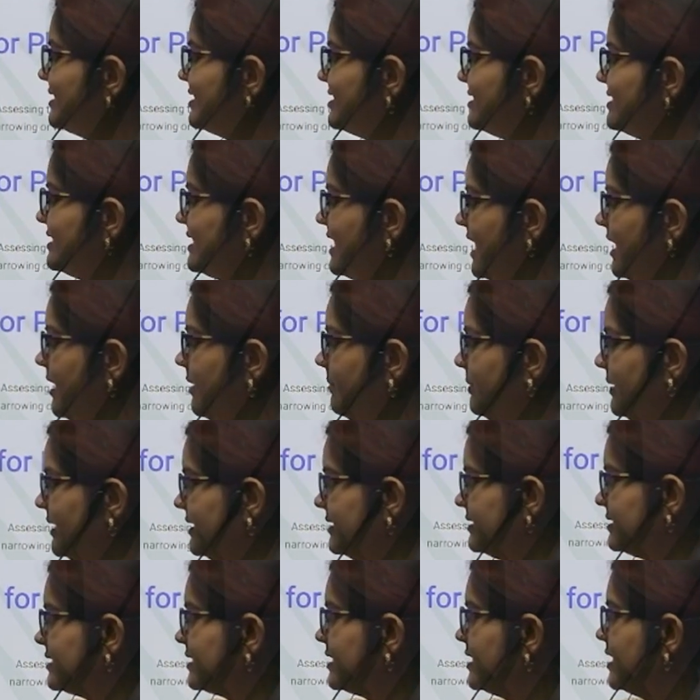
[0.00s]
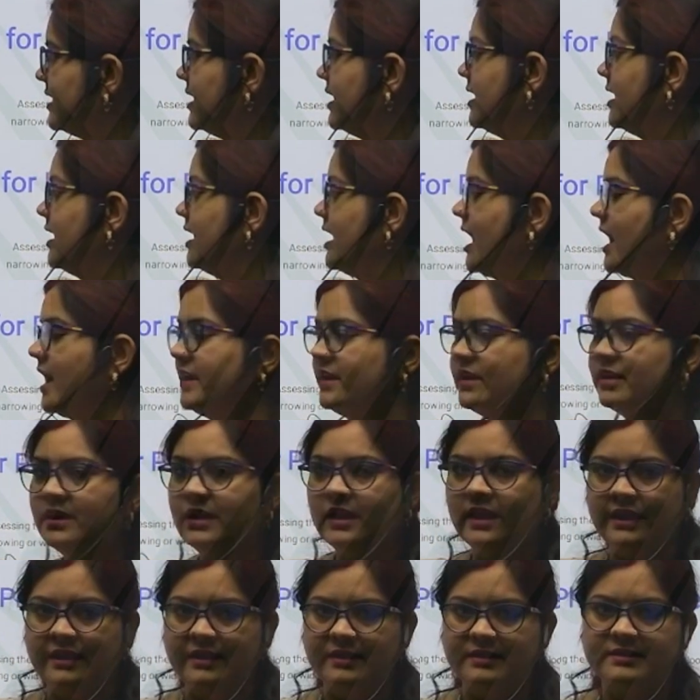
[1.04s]
therapist
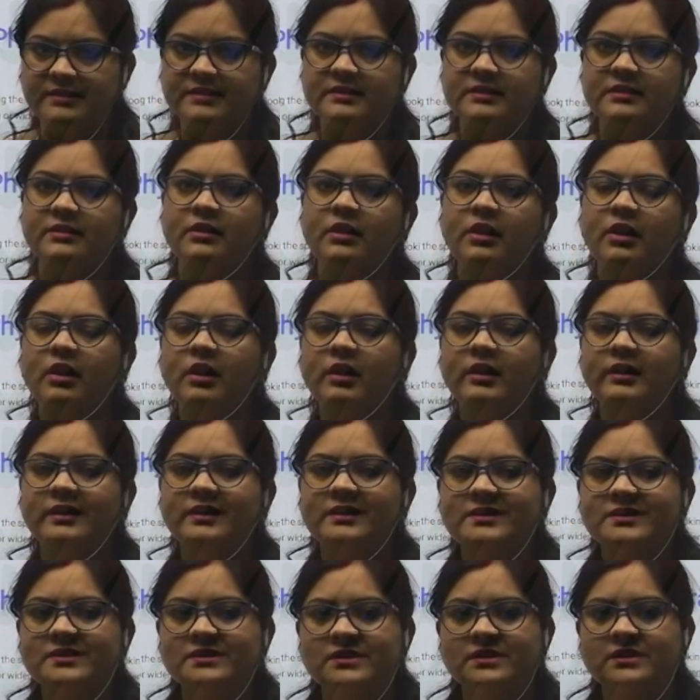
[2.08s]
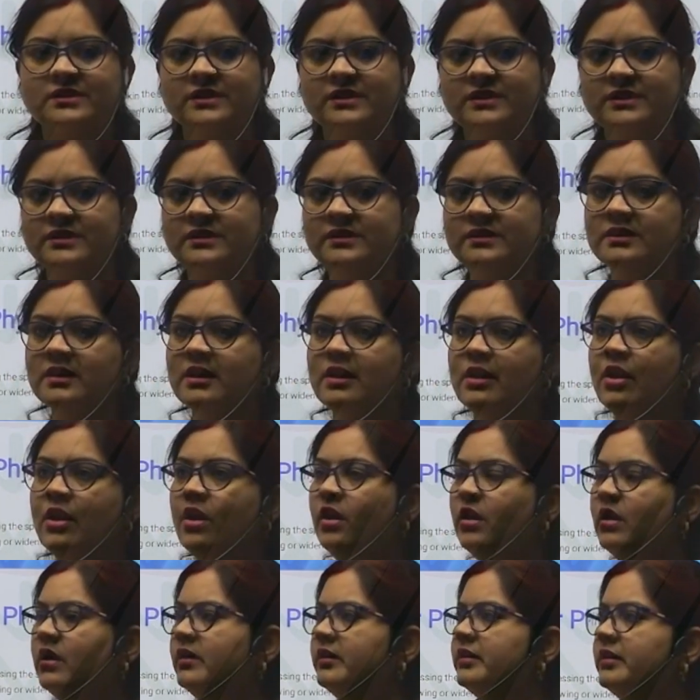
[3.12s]
analyze or studies
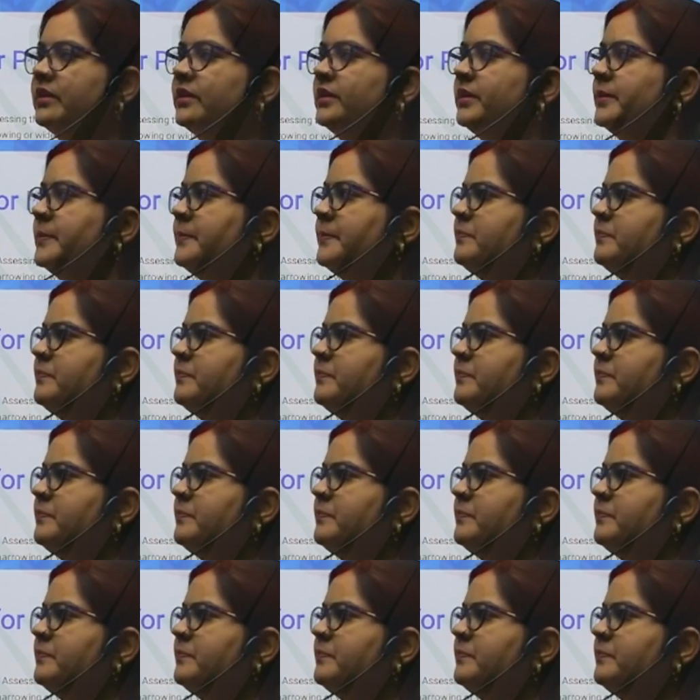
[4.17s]
or